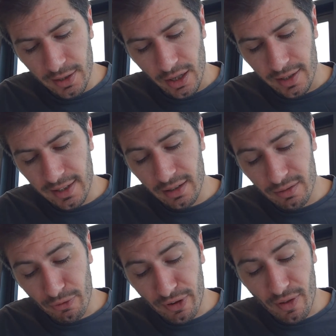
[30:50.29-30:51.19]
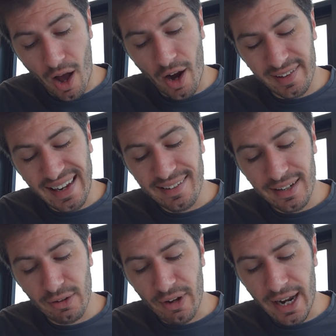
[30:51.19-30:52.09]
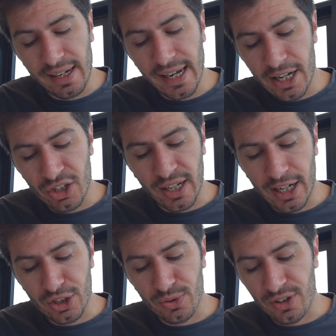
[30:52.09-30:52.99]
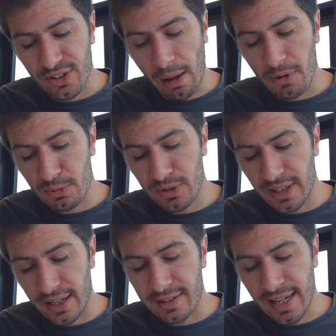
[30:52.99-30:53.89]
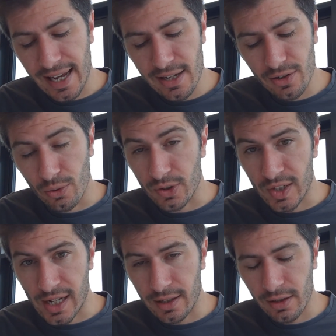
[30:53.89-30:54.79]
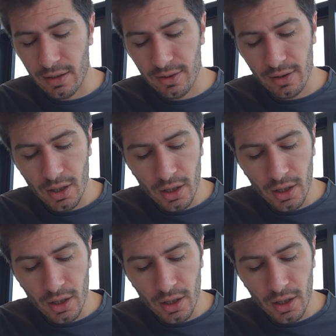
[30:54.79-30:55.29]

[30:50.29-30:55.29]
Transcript: the identity of any educational establishment they attend or attends,